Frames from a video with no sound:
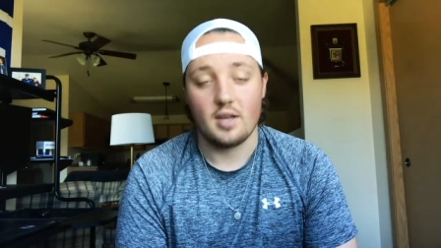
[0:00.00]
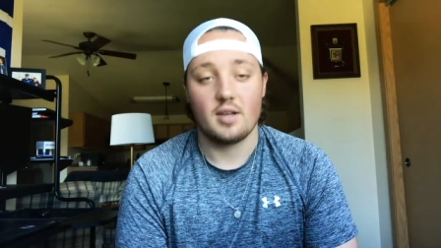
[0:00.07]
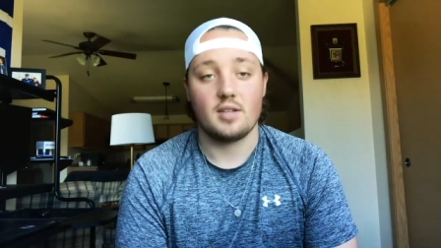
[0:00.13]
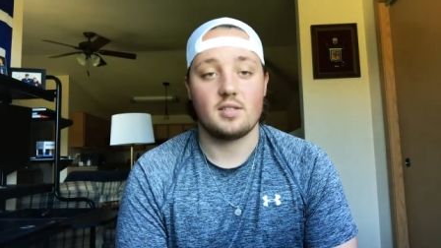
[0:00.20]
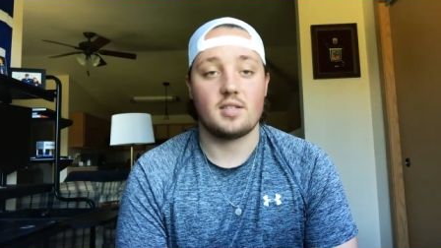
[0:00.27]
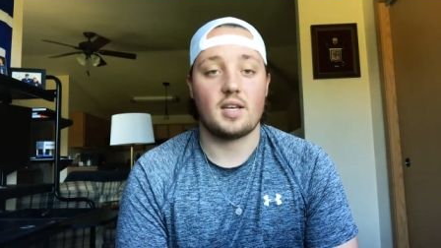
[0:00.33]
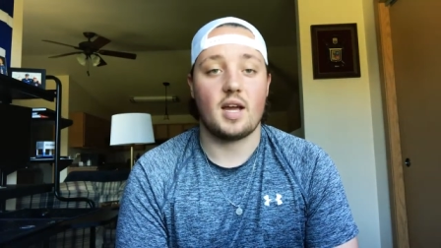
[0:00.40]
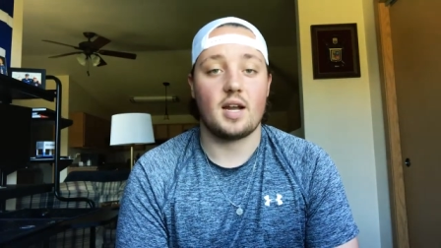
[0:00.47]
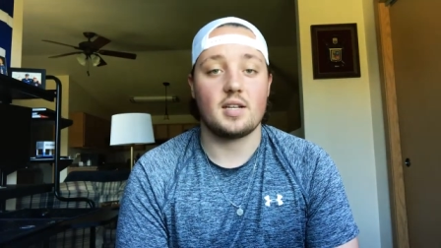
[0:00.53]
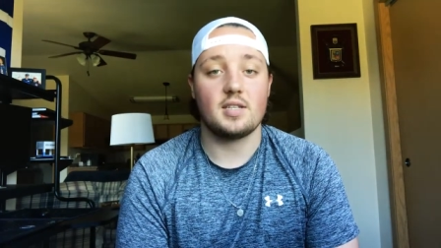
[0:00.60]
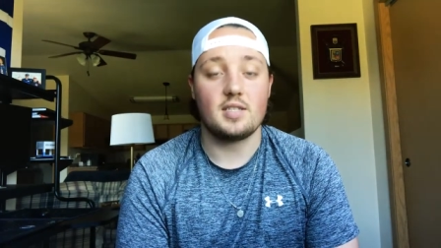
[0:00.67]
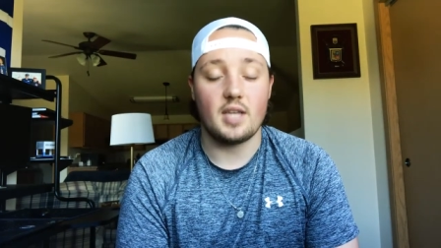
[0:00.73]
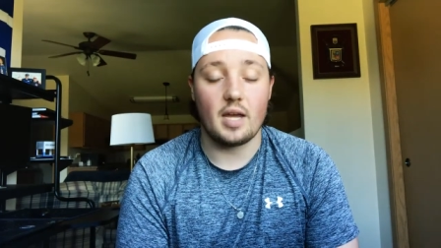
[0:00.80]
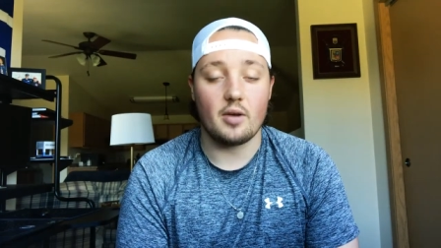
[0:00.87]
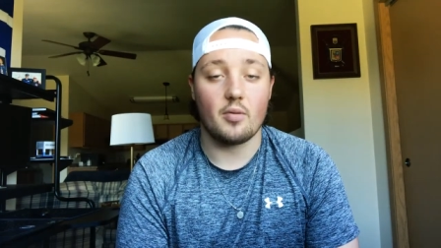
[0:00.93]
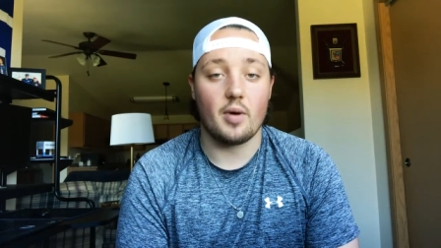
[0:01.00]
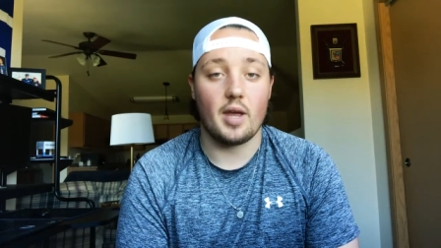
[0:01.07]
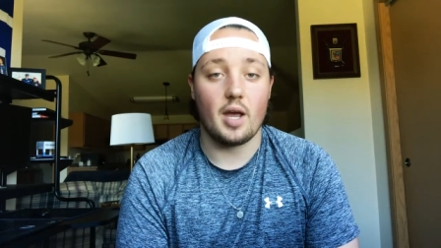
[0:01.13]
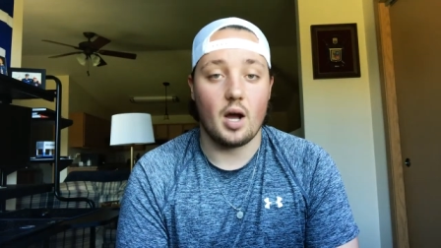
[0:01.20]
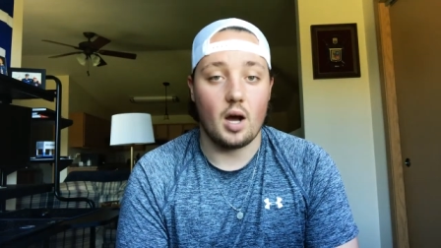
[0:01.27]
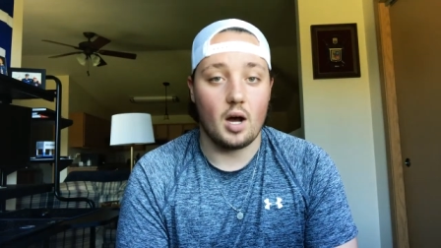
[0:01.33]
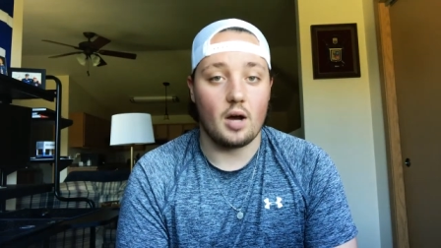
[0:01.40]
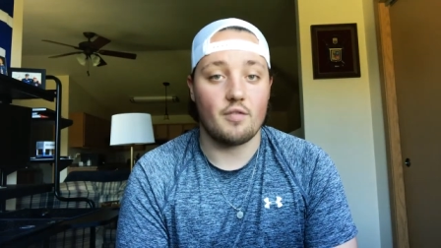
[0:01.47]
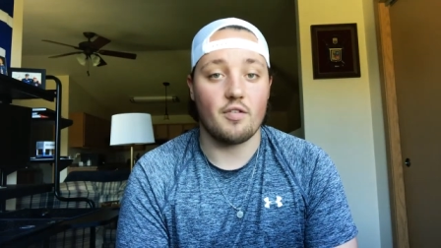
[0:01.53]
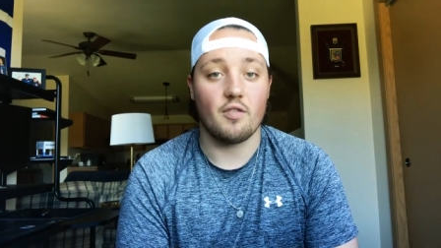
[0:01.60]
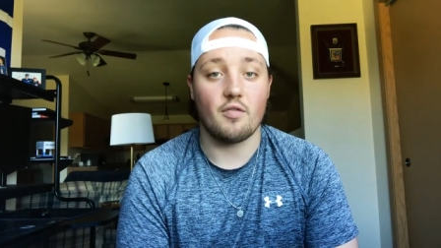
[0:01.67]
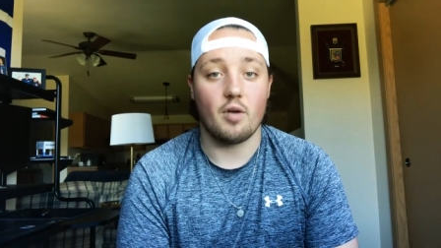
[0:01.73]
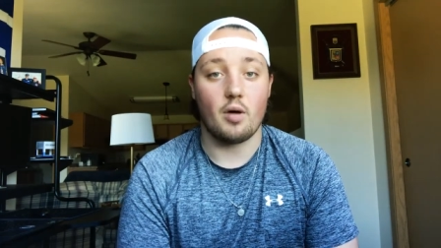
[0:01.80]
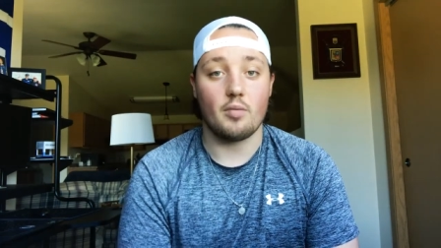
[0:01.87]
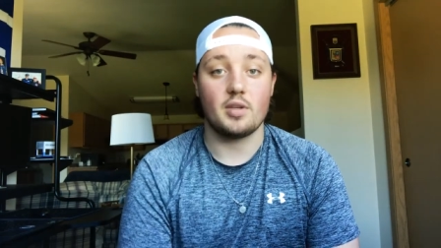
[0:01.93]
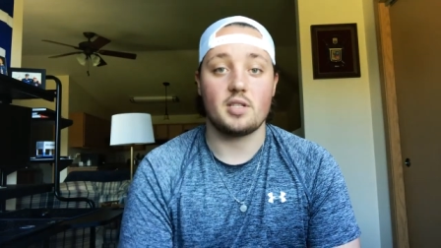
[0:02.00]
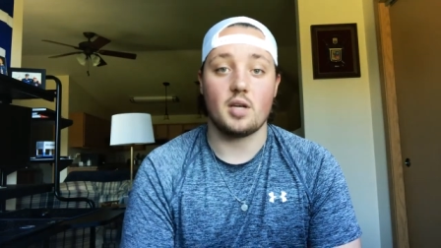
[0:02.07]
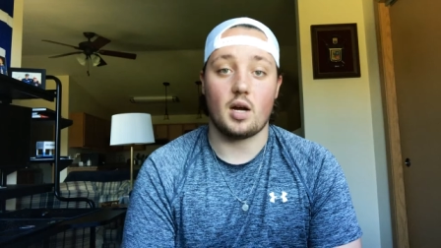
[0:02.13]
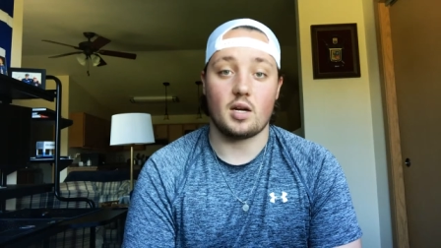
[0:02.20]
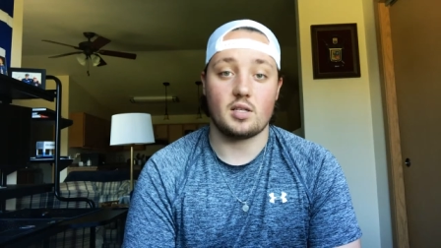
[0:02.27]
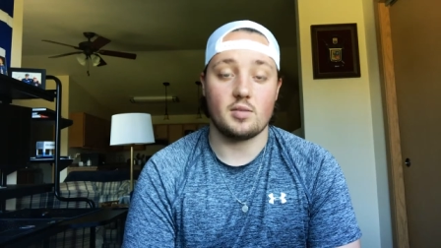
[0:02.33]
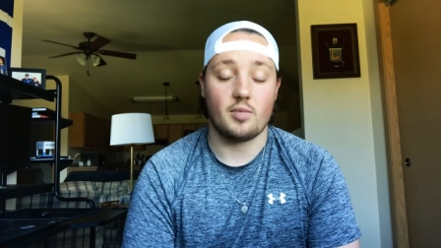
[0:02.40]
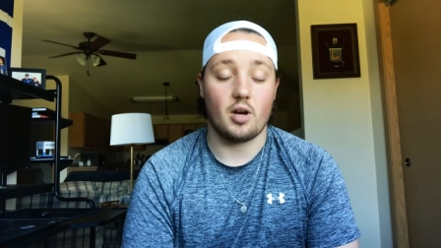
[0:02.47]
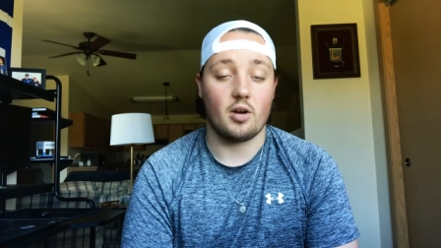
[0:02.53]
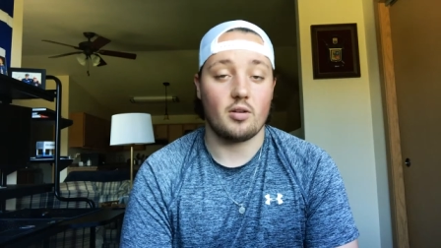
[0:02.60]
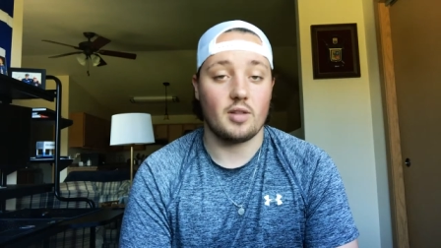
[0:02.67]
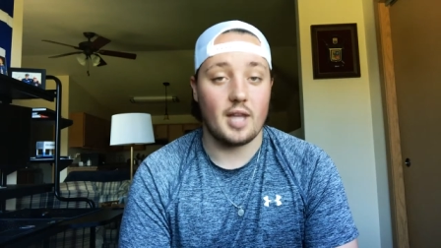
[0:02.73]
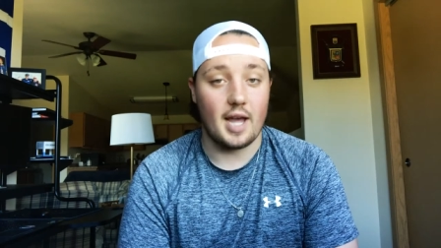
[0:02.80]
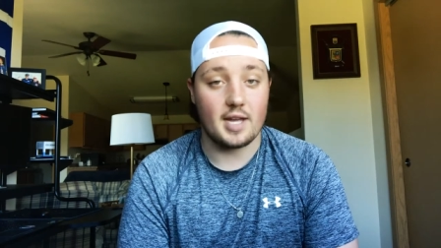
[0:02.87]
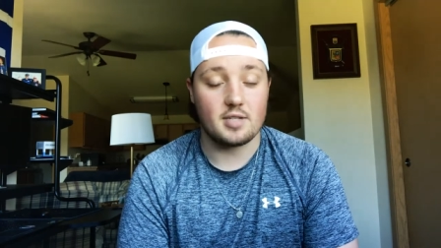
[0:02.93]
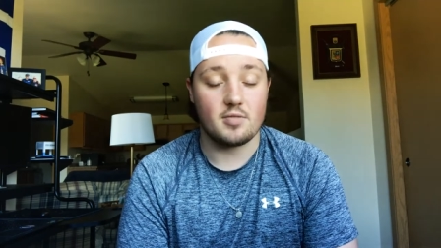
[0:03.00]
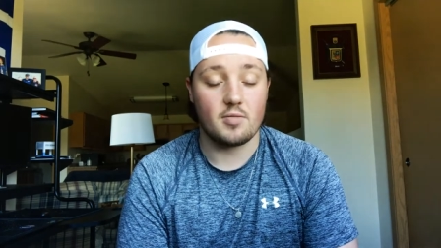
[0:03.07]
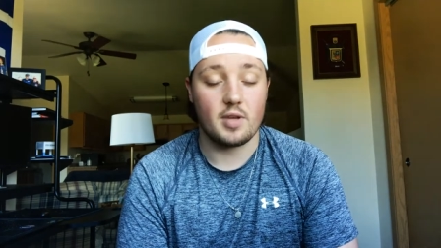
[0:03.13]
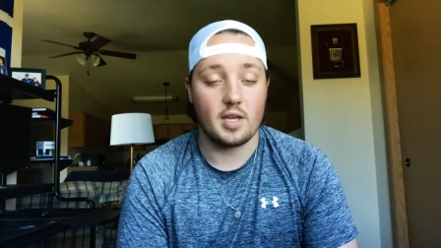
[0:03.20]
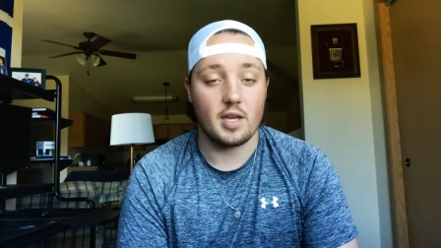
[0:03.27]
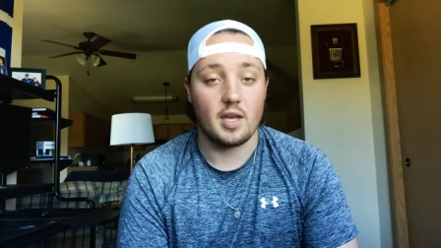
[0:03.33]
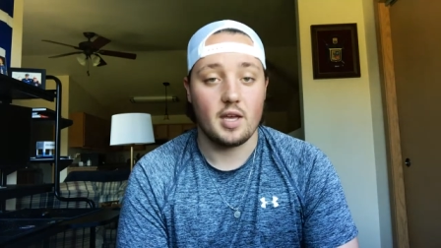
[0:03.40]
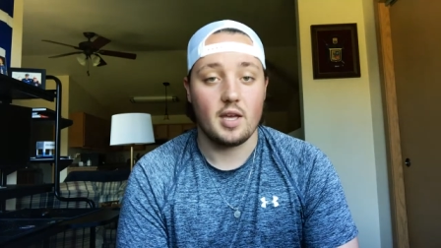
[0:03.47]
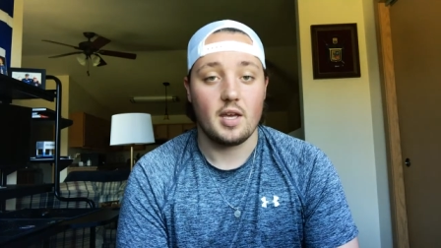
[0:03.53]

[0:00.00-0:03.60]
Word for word: to kind of segue off of what we talked about last week,